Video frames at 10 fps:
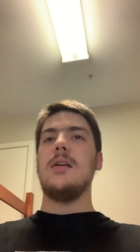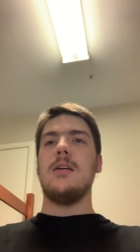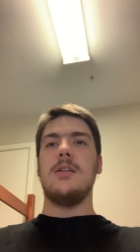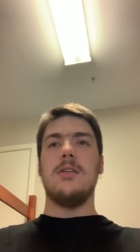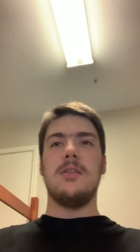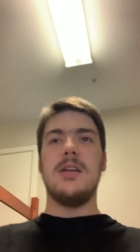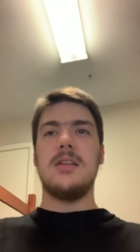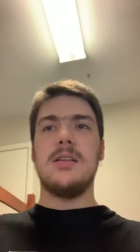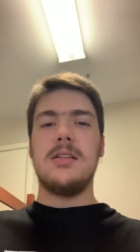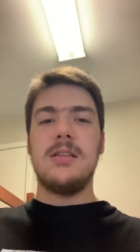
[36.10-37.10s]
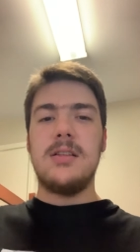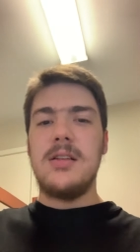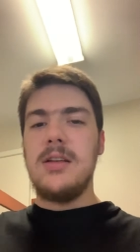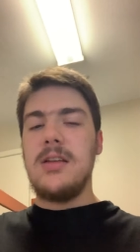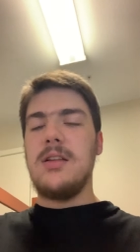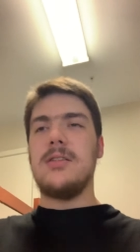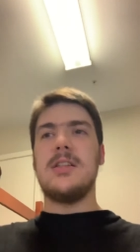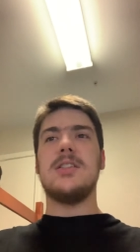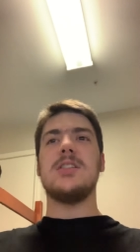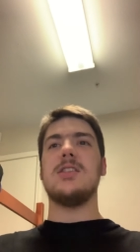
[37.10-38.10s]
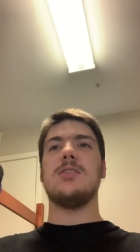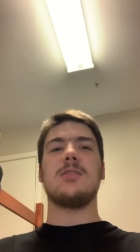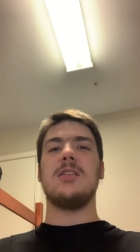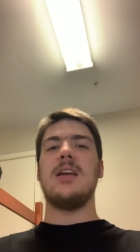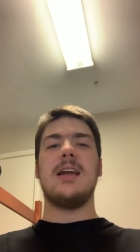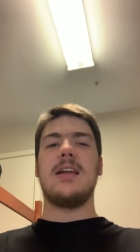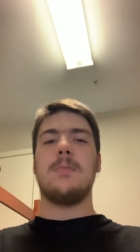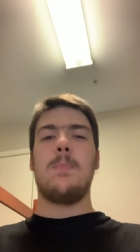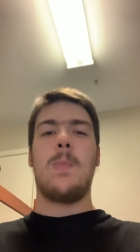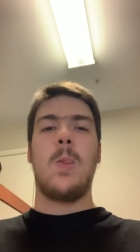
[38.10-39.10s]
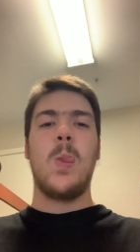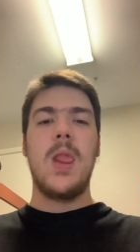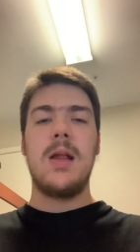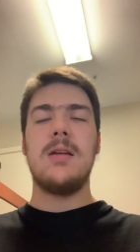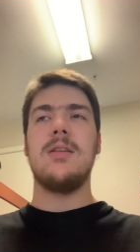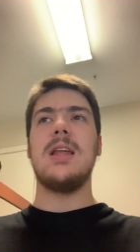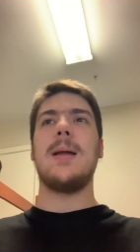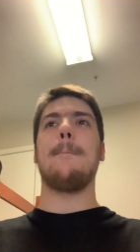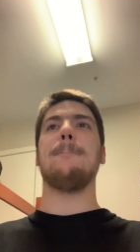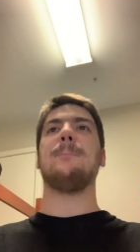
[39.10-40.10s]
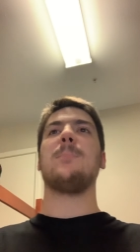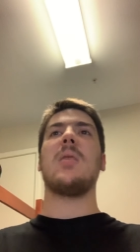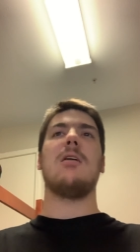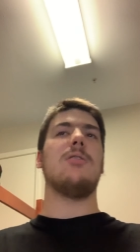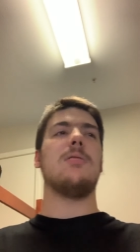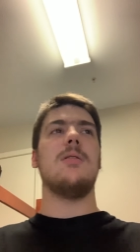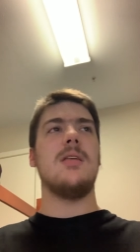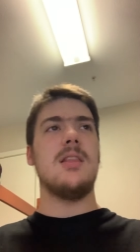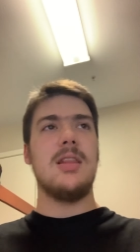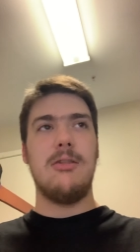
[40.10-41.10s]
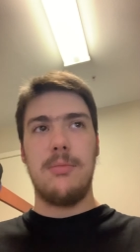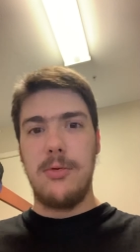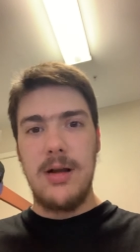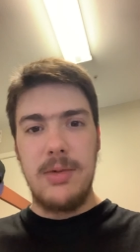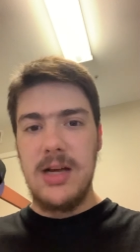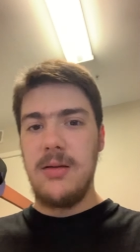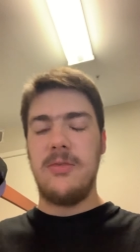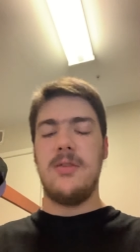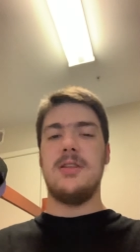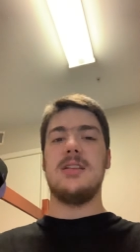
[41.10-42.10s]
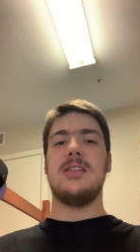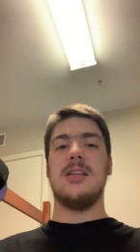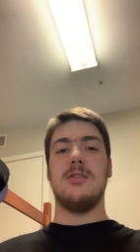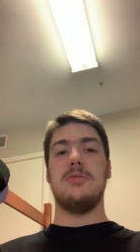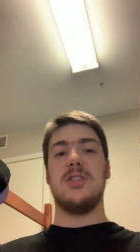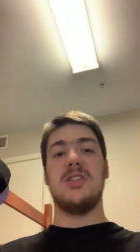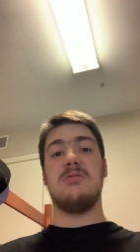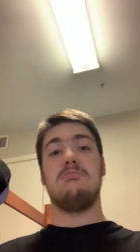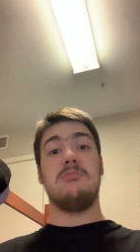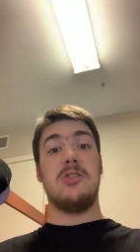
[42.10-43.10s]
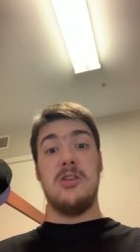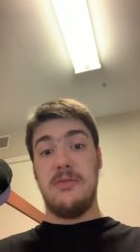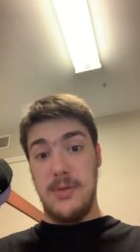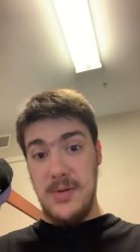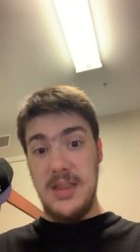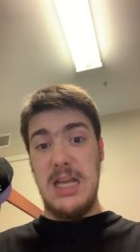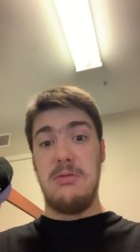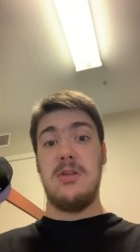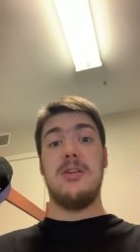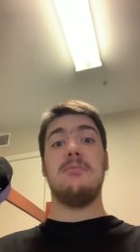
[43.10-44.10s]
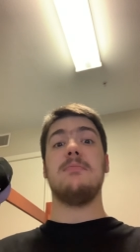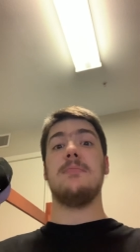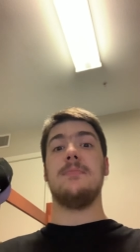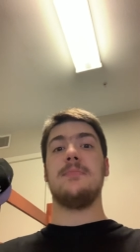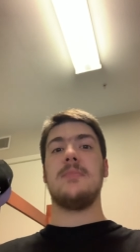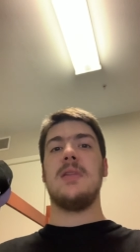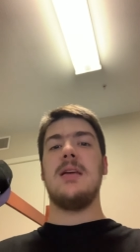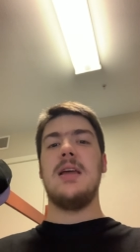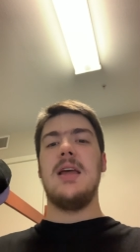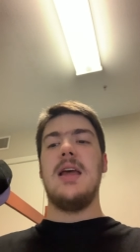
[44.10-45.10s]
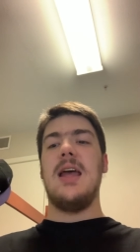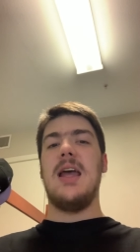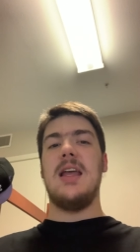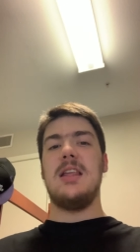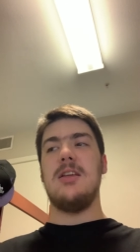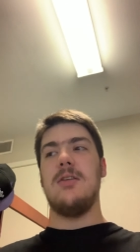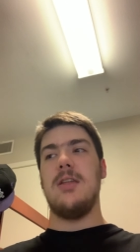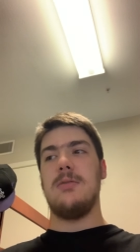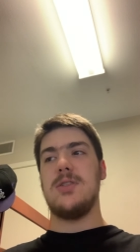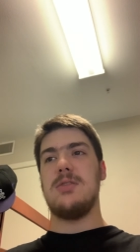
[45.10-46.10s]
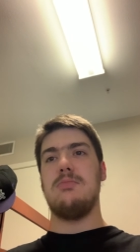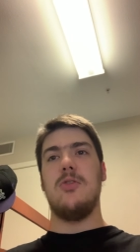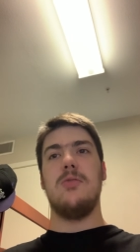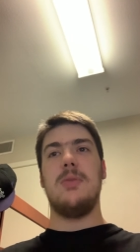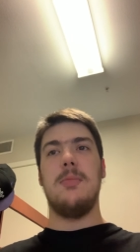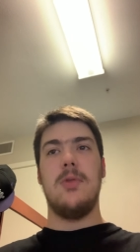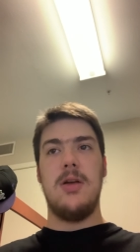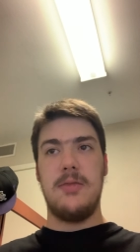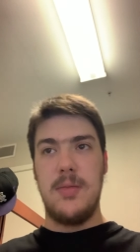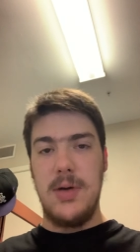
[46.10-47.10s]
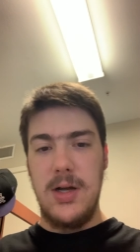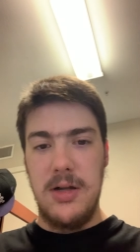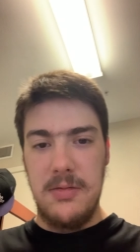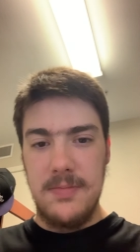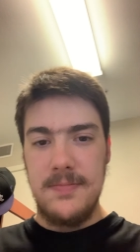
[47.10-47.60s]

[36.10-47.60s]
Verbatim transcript: You know, they, you know, they just looked like, you know, they, they were, they were pretty big up front this year, which is good for what they run. And, you know, they were just moving people off the ball.